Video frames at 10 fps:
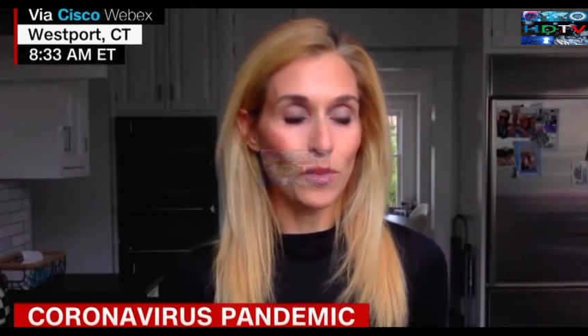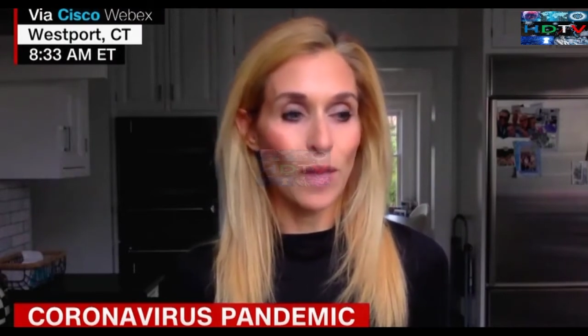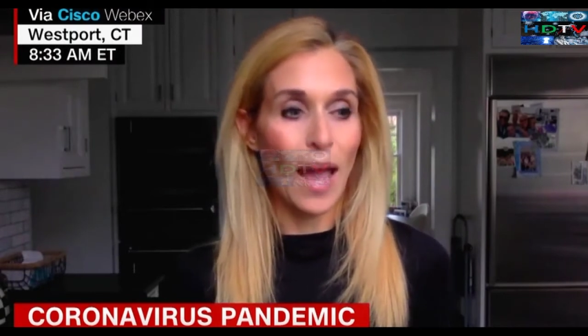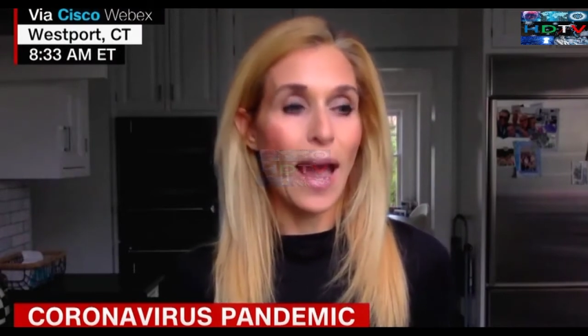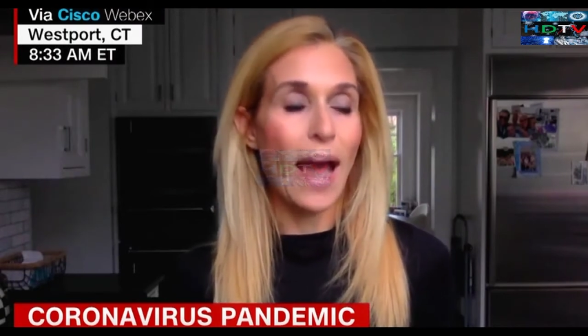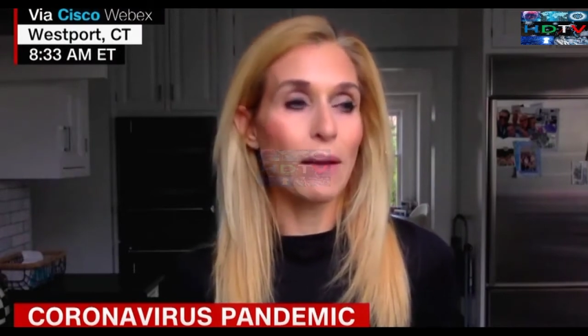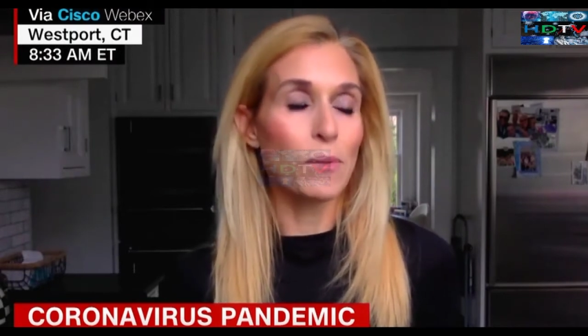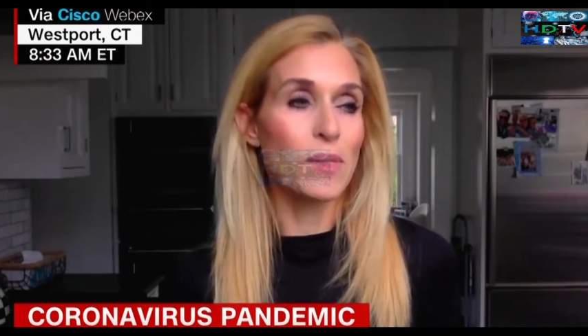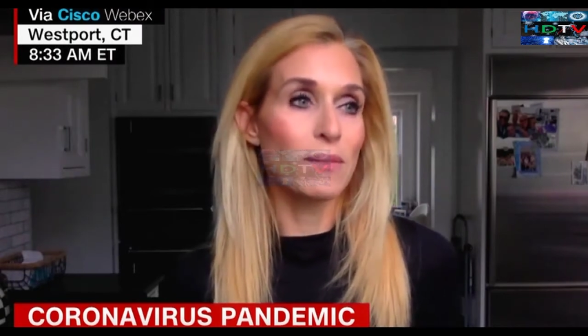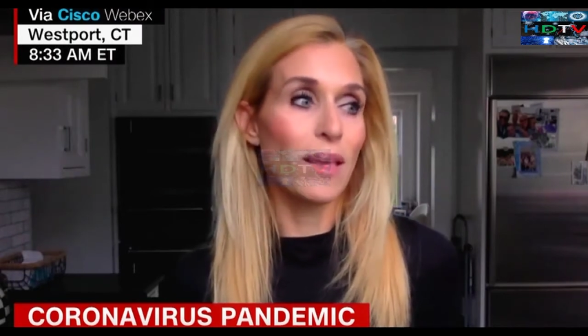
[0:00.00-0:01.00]
I
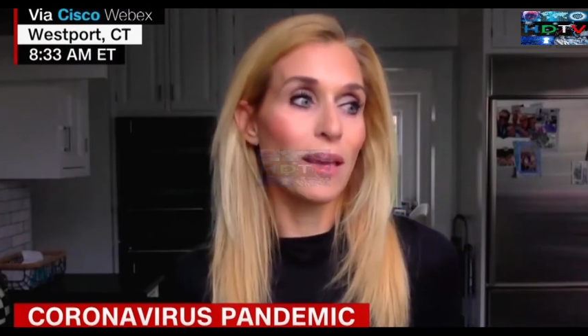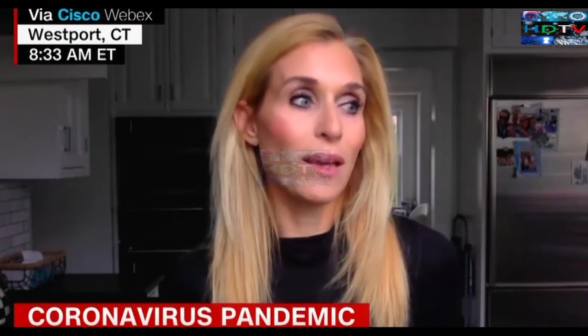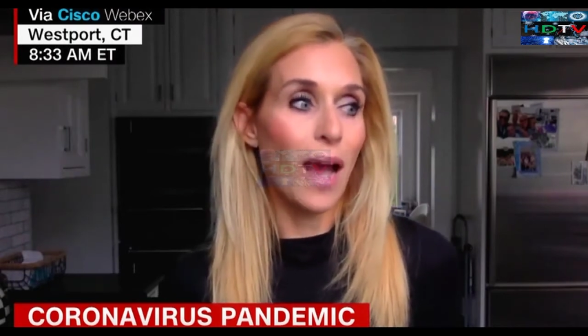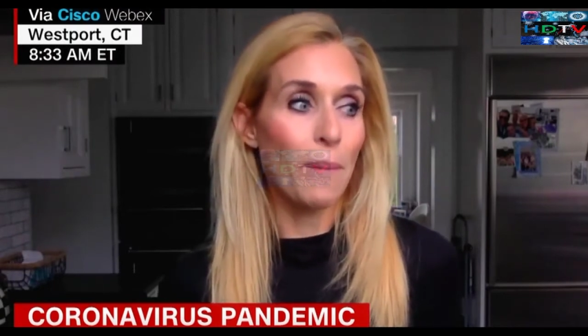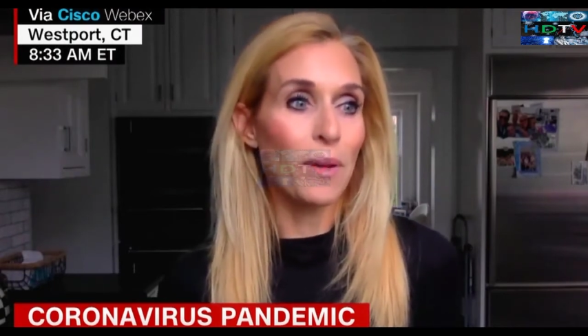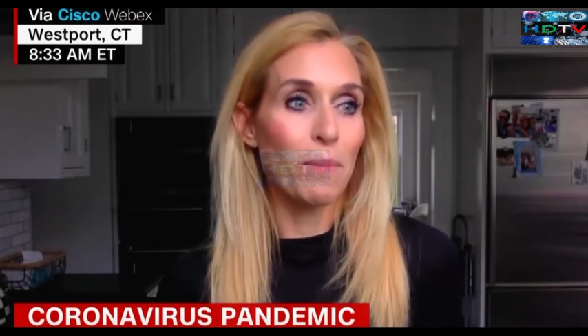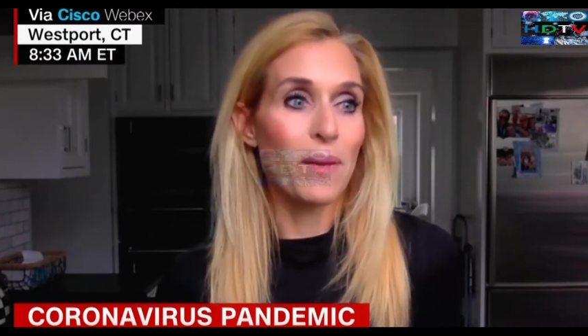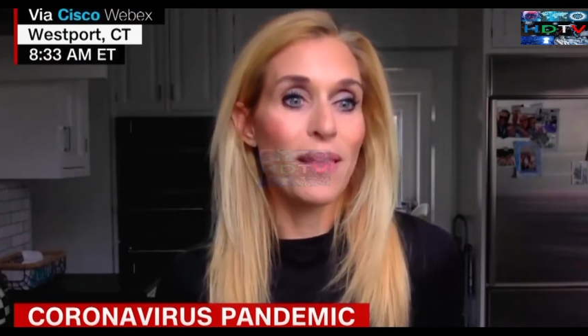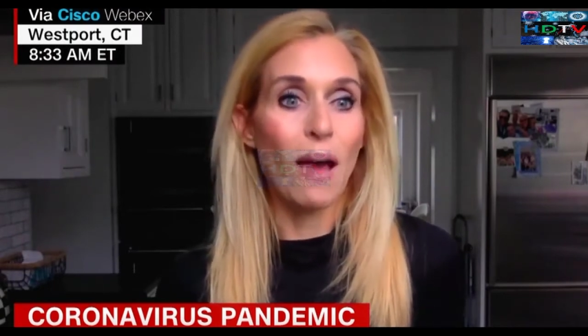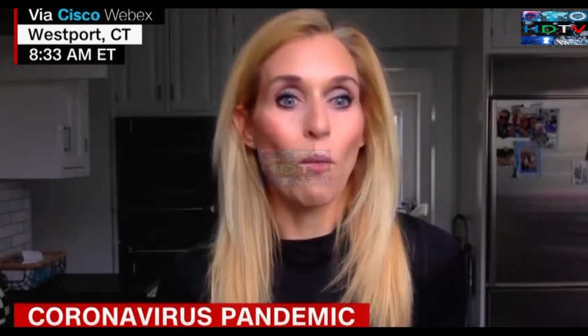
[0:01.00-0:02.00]
was thinking, I'm going to be
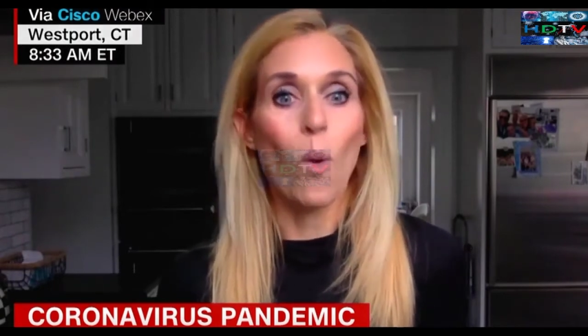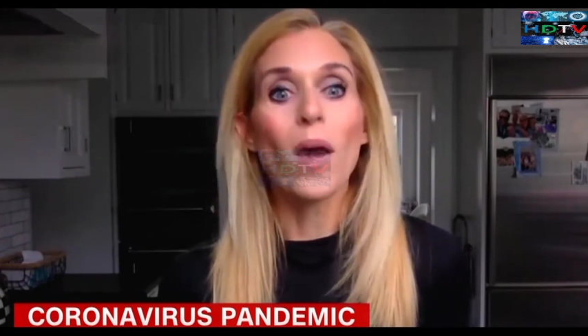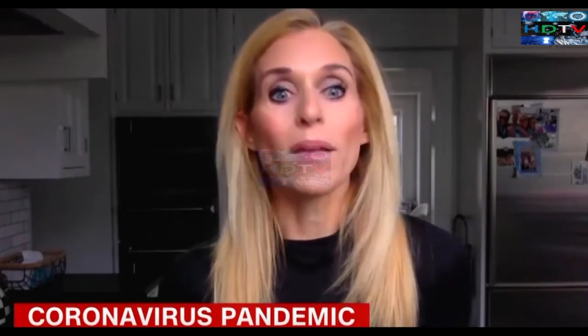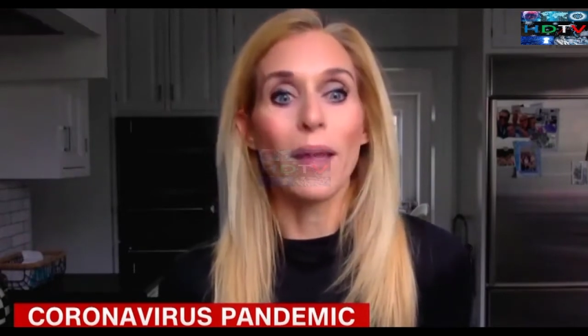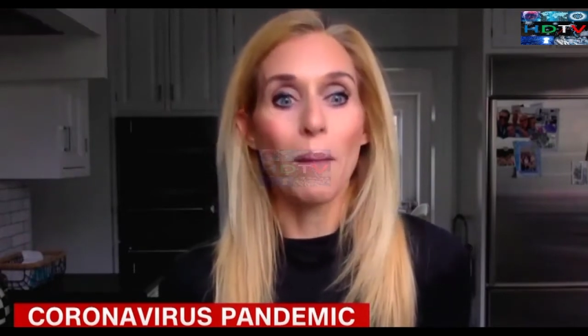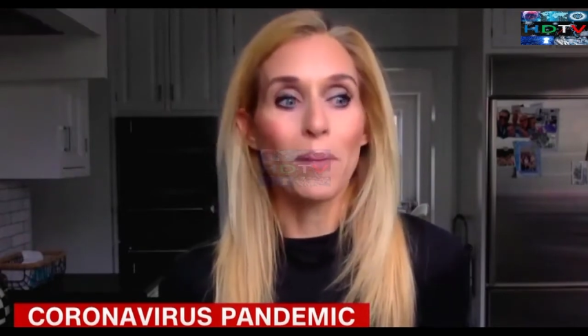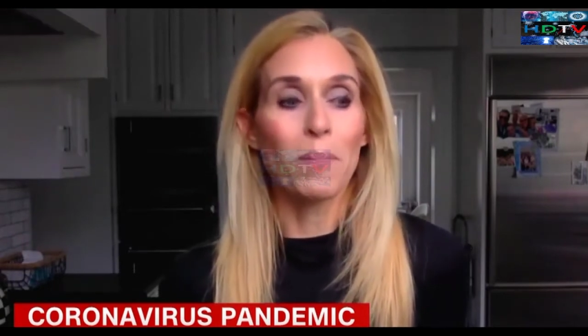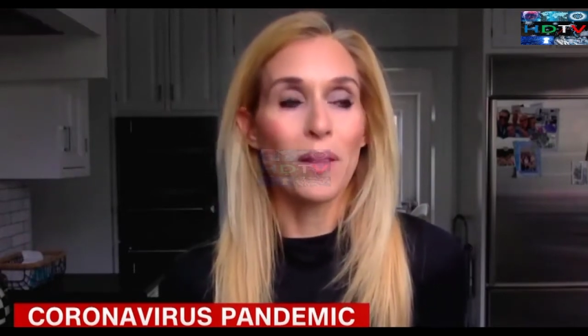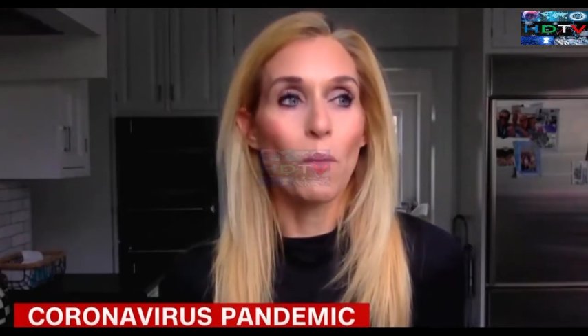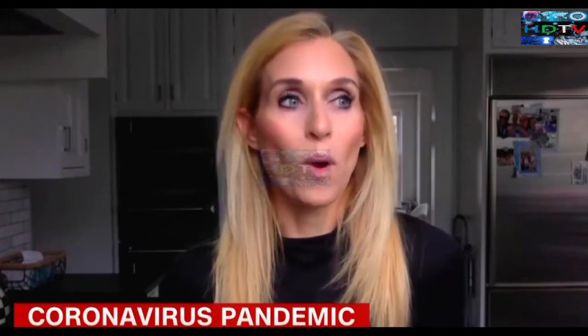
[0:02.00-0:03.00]
that one. I'm going to be
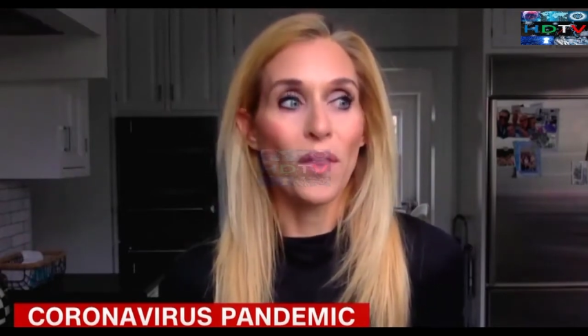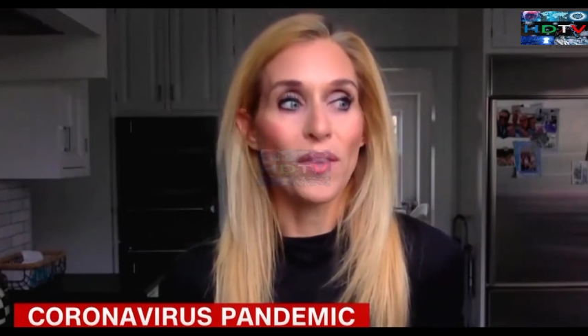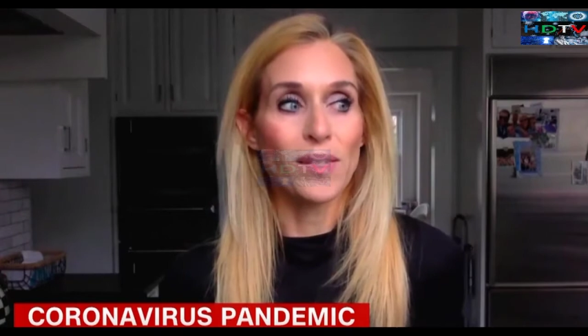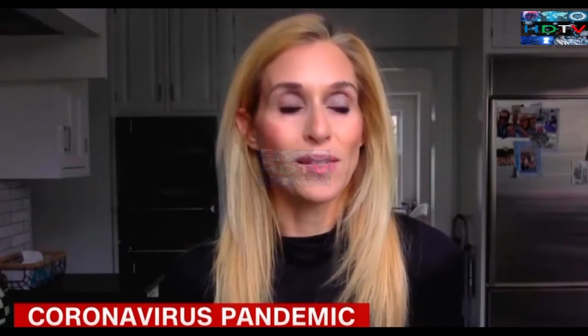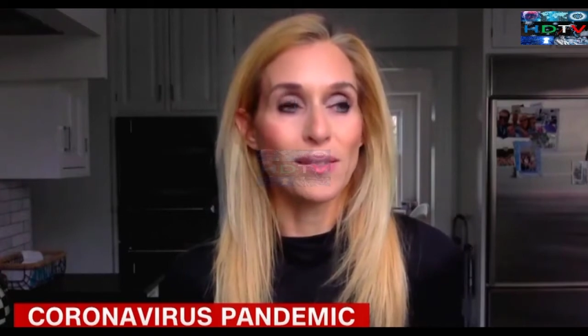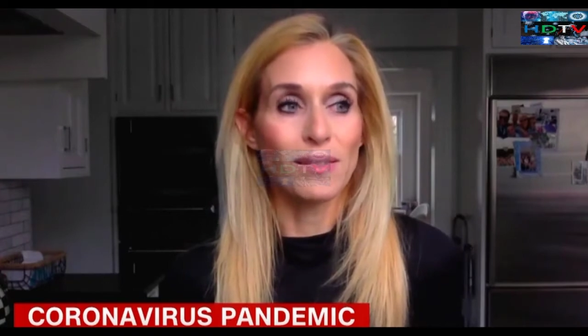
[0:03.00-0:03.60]
the one that this